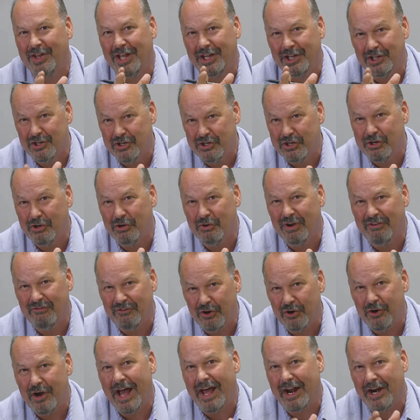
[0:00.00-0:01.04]
that you do if
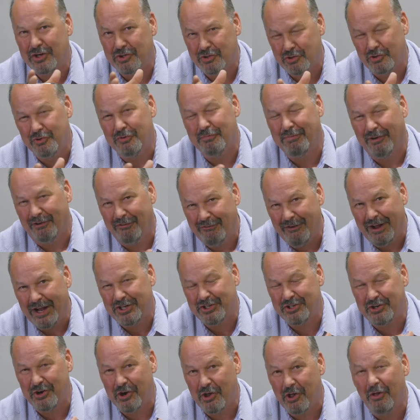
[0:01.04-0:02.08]
you're not a true
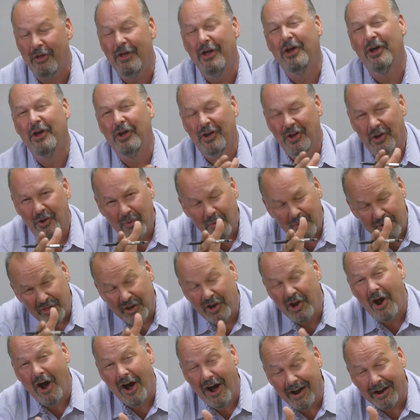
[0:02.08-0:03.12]
professional with
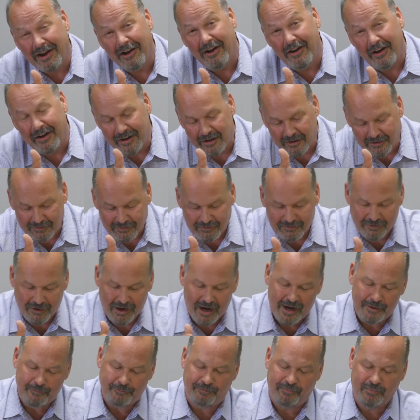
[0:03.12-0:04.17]
a caulk gun,
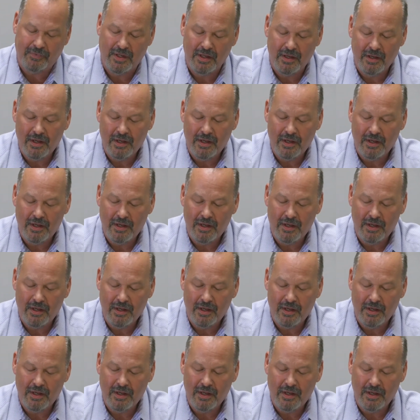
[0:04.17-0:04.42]
right?